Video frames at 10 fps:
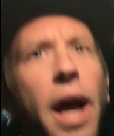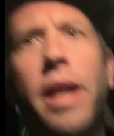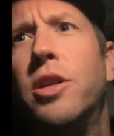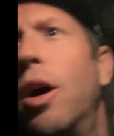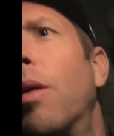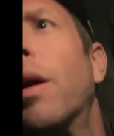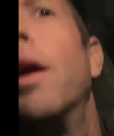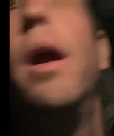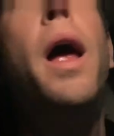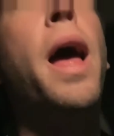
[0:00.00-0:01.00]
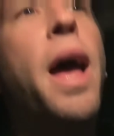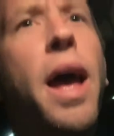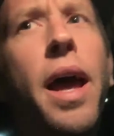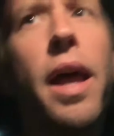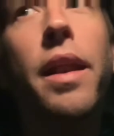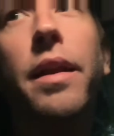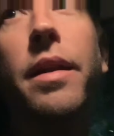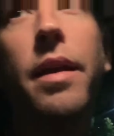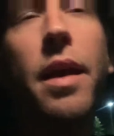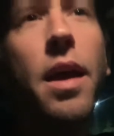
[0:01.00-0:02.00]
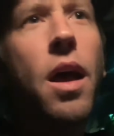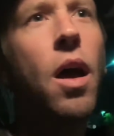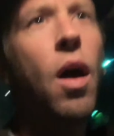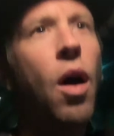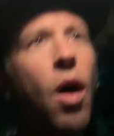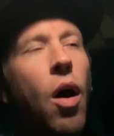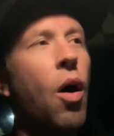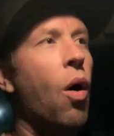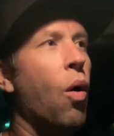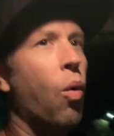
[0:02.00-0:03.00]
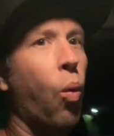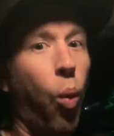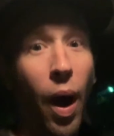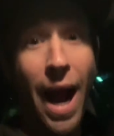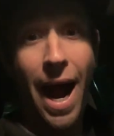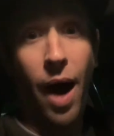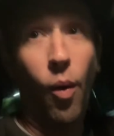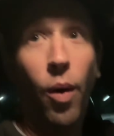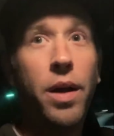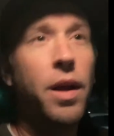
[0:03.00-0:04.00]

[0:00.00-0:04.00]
out of Joker and wow.